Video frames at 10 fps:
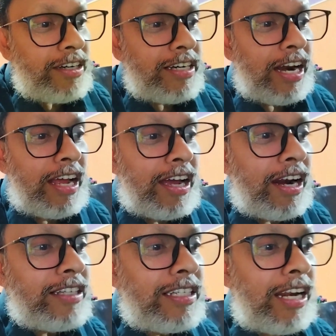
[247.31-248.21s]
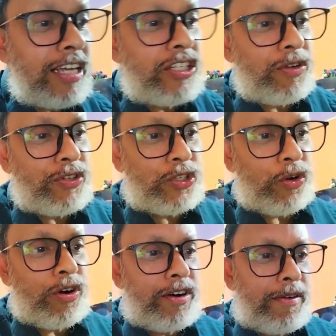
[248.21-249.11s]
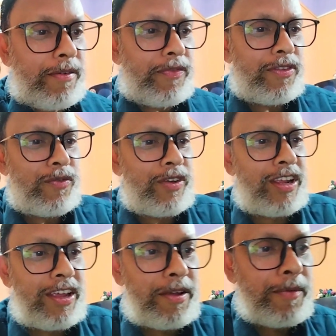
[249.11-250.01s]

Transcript: trunkless legs of stone. Very